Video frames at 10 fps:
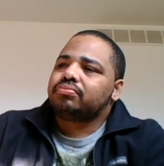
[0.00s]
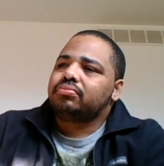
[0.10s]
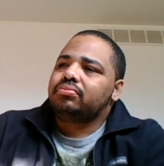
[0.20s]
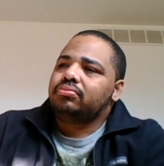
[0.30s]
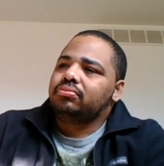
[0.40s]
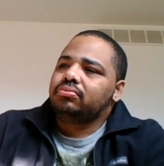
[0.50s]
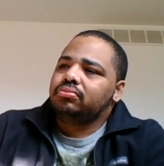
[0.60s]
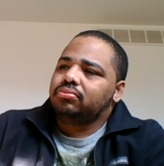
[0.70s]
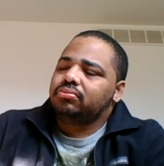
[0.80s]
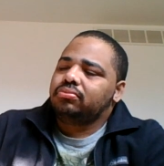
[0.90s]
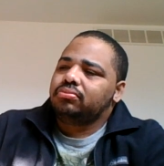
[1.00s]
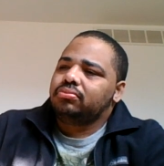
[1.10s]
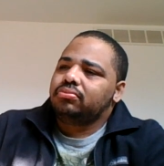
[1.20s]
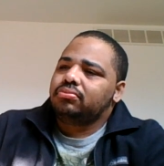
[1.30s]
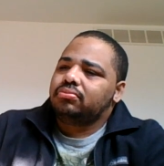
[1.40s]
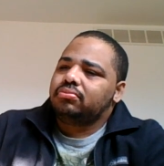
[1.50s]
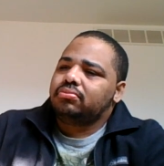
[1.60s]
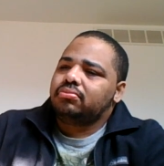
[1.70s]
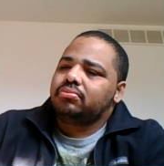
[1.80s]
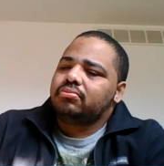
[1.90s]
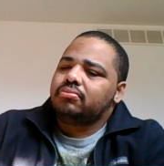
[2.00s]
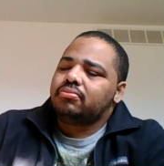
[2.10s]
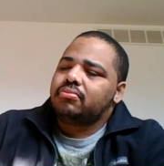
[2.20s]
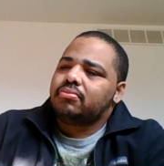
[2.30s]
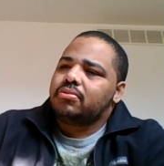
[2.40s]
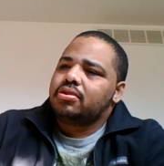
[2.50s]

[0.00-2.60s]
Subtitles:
Nothing is said.